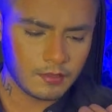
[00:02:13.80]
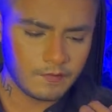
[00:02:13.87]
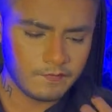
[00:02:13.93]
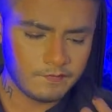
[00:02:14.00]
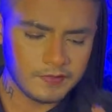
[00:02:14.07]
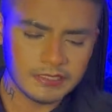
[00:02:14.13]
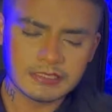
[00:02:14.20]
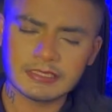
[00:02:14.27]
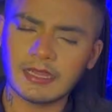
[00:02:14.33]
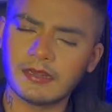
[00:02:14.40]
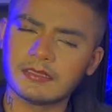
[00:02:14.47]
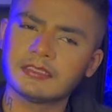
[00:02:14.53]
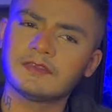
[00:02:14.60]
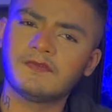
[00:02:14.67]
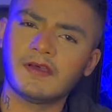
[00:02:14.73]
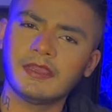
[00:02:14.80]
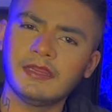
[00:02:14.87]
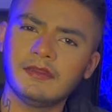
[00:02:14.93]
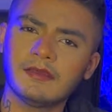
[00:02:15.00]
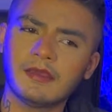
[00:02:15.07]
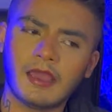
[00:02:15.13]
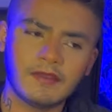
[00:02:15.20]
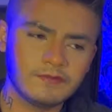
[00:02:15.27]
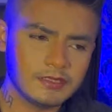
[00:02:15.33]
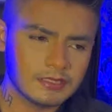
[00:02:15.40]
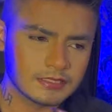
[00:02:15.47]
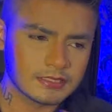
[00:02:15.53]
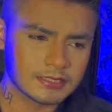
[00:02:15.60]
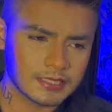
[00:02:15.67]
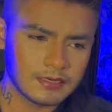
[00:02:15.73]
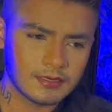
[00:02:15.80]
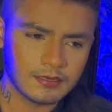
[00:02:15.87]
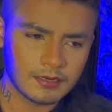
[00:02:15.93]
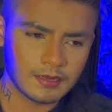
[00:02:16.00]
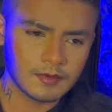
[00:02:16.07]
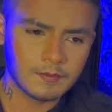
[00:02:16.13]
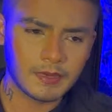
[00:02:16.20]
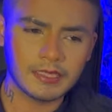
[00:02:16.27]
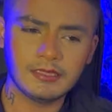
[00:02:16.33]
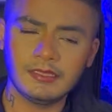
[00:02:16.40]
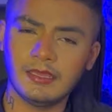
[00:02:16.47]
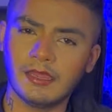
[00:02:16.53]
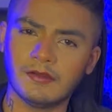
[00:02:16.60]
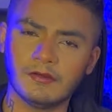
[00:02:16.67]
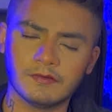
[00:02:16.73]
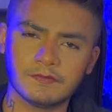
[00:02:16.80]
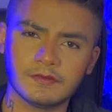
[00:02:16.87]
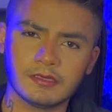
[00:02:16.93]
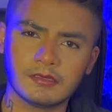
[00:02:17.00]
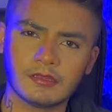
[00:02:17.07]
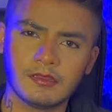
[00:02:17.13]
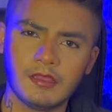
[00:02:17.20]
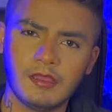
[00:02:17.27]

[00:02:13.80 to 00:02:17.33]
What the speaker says: feel satisfied, everything said and done, by the end of it.